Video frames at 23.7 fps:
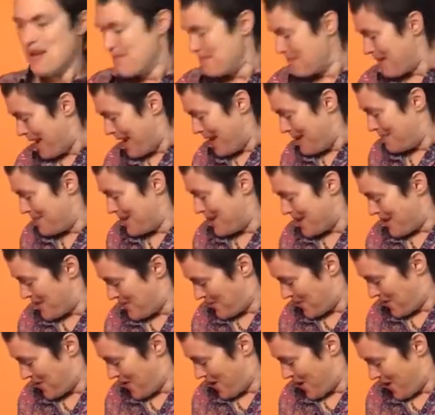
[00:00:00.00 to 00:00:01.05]
Maybe
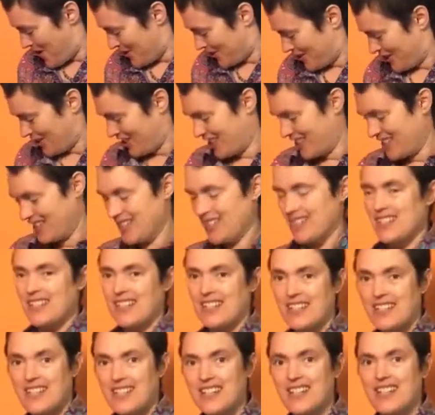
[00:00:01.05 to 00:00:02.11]
you've got
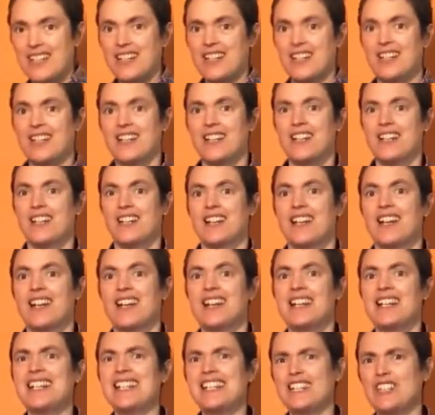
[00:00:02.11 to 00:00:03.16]
a
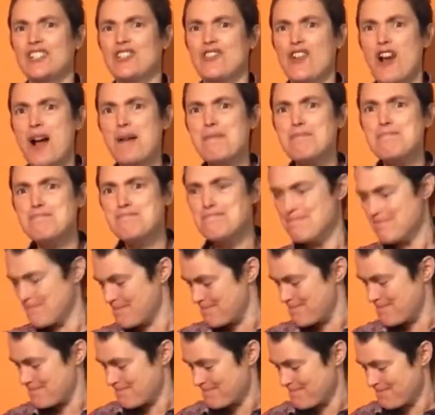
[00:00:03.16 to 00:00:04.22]
little drum
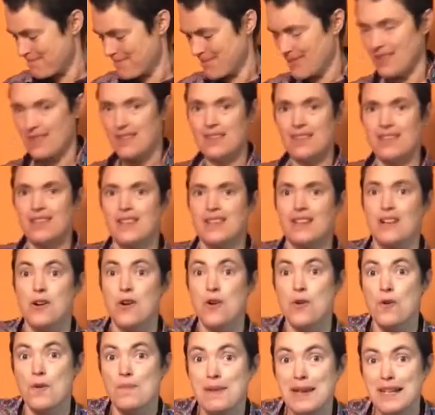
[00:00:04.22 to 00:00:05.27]

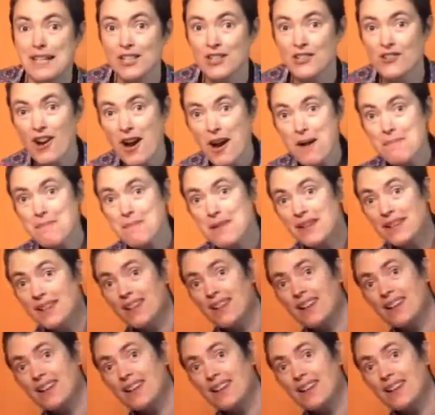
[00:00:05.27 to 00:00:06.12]
or a bigger drum.